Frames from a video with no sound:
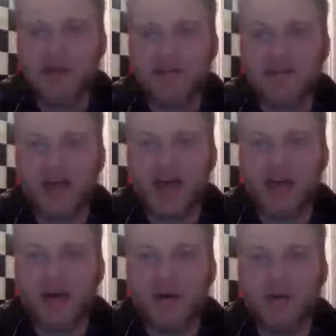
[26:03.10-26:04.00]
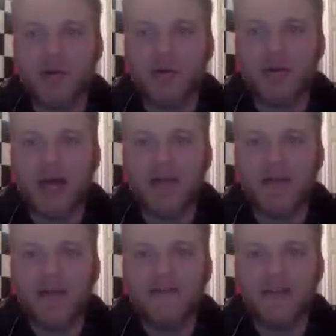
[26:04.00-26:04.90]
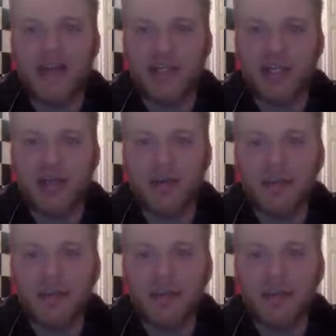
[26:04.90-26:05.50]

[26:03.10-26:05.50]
sign on your life, flashing